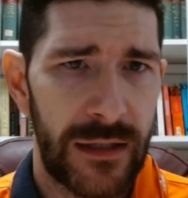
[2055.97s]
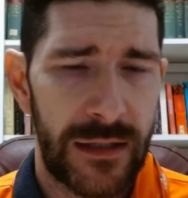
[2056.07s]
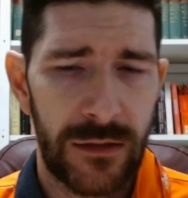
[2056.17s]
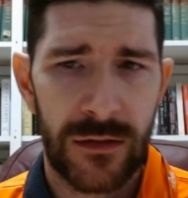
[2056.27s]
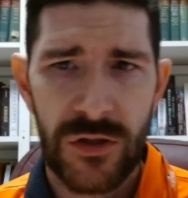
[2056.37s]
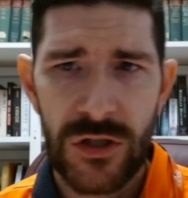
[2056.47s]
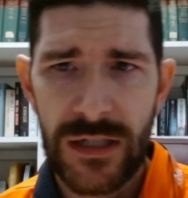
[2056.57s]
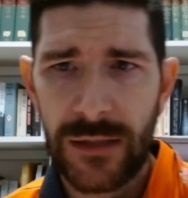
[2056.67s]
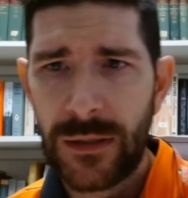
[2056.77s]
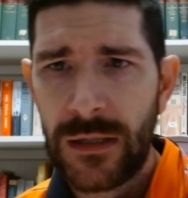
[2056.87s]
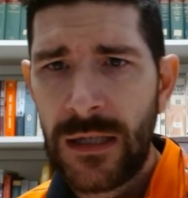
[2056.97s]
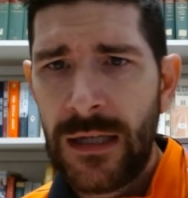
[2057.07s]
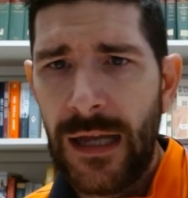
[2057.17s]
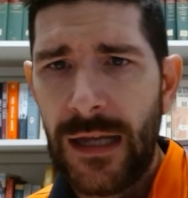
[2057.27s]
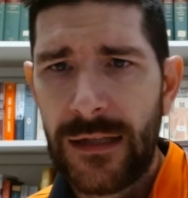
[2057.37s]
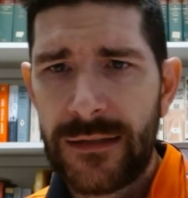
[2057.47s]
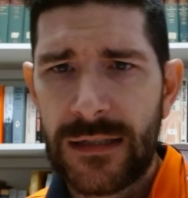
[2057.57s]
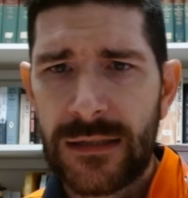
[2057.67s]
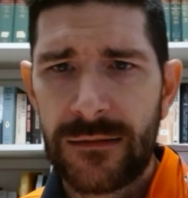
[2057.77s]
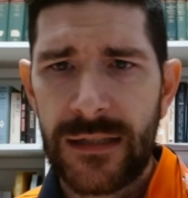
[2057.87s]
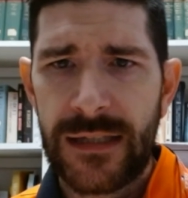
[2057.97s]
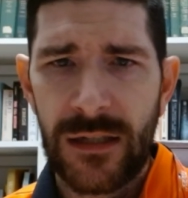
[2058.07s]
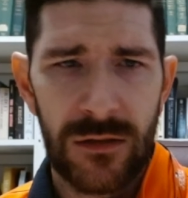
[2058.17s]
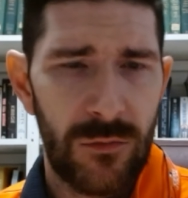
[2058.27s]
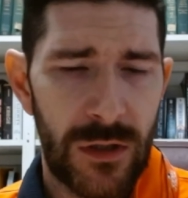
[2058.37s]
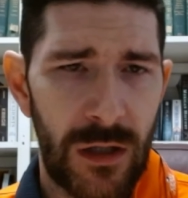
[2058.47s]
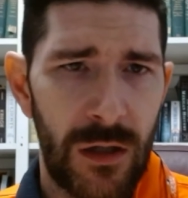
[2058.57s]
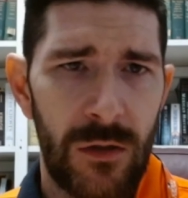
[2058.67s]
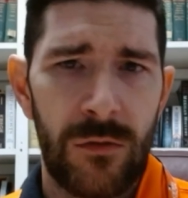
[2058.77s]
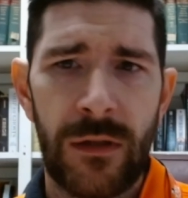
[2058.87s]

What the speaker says: He killed a sheep, and he killed it with a hoe.